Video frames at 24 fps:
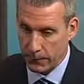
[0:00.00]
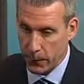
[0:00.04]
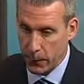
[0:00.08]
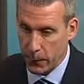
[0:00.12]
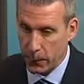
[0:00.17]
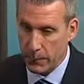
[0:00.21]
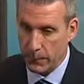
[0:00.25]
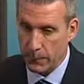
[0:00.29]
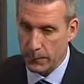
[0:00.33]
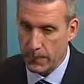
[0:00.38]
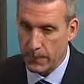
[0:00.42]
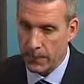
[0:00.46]
was
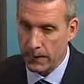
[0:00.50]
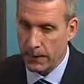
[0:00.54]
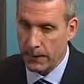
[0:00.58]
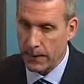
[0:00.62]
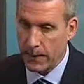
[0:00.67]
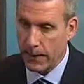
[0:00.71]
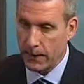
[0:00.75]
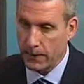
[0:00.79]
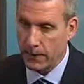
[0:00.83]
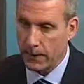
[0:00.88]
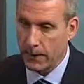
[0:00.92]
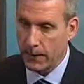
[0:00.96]
always been the
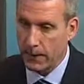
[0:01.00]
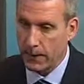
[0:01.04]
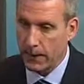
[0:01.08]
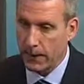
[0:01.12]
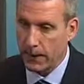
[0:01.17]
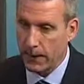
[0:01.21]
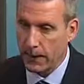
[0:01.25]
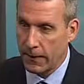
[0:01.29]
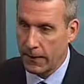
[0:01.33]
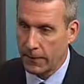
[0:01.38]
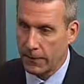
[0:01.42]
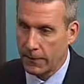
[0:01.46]
aim for the
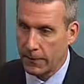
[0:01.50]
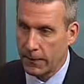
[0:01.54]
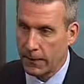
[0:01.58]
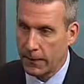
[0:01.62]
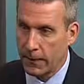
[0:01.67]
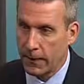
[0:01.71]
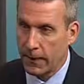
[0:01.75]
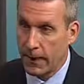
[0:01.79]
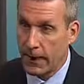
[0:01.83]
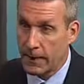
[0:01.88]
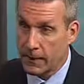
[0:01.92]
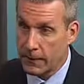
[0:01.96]
area
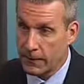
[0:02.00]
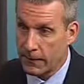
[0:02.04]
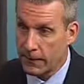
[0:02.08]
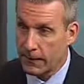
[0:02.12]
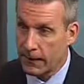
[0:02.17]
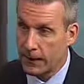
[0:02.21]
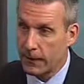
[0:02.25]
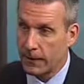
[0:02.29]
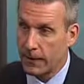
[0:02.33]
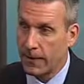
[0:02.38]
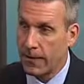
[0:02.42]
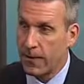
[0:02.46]

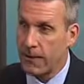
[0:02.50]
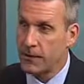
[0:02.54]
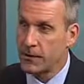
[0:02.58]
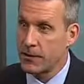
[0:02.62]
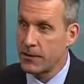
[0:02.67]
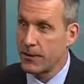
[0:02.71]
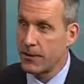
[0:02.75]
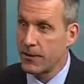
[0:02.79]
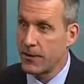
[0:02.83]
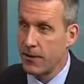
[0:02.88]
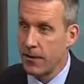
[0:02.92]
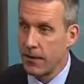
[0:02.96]
agency on
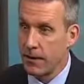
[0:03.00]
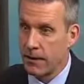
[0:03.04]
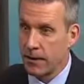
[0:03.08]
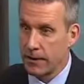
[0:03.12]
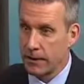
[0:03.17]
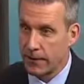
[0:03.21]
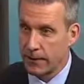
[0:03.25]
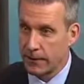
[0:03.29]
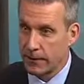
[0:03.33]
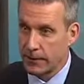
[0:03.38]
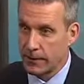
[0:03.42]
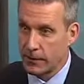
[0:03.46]
aging,
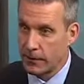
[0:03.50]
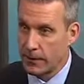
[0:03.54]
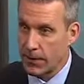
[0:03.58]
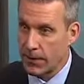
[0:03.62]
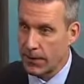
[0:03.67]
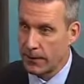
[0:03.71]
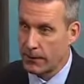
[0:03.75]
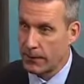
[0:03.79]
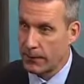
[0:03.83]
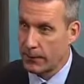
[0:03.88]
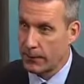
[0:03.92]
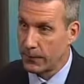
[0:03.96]
is to
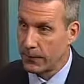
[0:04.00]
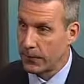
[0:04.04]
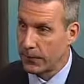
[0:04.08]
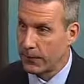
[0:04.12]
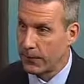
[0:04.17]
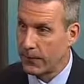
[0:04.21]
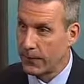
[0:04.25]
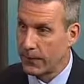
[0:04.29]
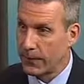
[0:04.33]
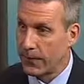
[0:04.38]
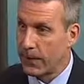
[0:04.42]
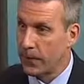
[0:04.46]
try to
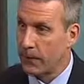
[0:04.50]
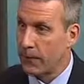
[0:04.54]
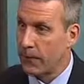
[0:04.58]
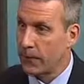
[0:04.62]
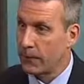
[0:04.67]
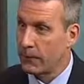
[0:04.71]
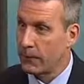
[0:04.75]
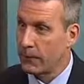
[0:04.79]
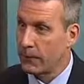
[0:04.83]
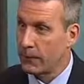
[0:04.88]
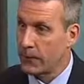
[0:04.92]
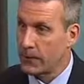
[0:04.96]
assist the
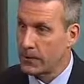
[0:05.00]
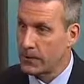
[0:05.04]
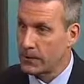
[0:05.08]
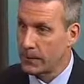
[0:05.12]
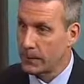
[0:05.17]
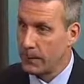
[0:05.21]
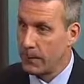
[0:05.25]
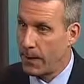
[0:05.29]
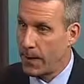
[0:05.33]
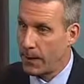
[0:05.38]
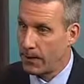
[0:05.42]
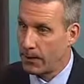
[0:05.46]
caregiver as much
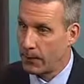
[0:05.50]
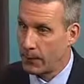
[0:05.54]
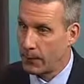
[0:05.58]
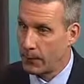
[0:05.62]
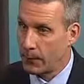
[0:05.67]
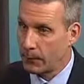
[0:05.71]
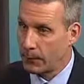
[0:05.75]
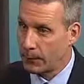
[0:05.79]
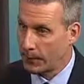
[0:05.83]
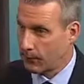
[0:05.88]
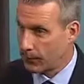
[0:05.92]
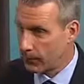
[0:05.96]
as
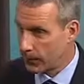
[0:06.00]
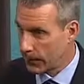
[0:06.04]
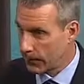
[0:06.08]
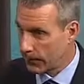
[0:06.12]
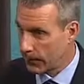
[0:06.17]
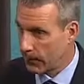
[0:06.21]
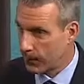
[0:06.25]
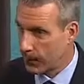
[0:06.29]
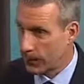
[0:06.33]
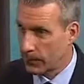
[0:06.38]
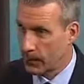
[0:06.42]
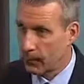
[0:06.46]
possible, because
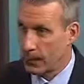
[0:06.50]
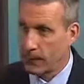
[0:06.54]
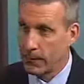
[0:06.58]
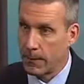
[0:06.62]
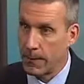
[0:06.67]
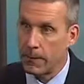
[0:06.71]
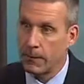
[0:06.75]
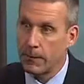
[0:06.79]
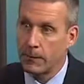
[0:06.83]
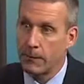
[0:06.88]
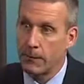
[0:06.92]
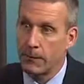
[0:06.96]
like we talked
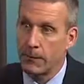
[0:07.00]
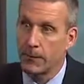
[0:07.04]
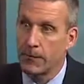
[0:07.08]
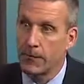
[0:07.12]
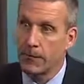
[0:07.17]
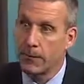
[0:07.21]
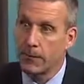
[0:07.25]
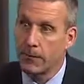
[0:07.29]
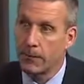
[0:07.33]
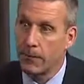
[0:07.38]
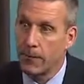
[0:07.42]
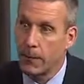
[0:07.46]
about a little
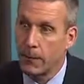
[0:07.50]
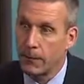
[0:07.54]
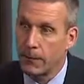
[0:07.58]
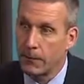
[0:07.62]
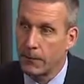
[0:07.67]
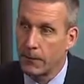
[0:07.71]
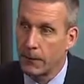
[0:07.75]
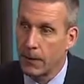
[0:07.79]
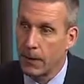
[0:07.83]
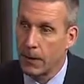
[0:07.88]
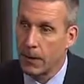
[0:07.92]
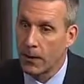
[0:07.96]
bit
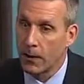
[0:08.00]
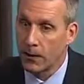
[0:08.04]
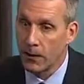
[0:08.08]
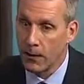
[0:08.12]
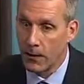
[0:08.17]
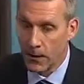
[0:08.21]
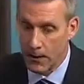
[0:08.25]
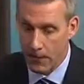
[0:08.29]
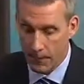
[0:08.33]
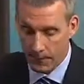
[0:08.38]
before,